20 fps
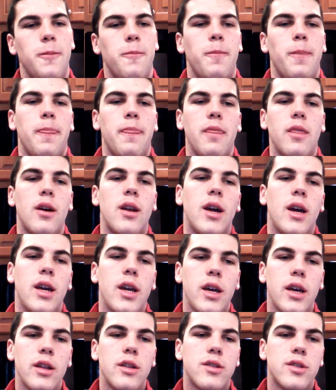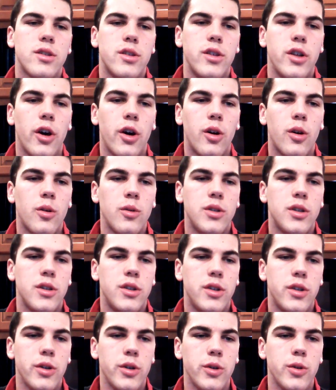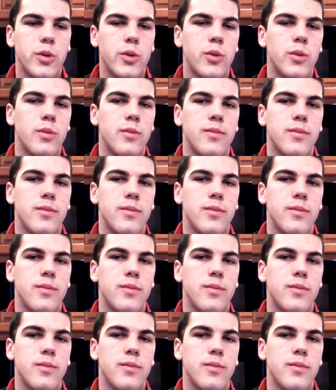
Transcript: Then I hit Snow to 2,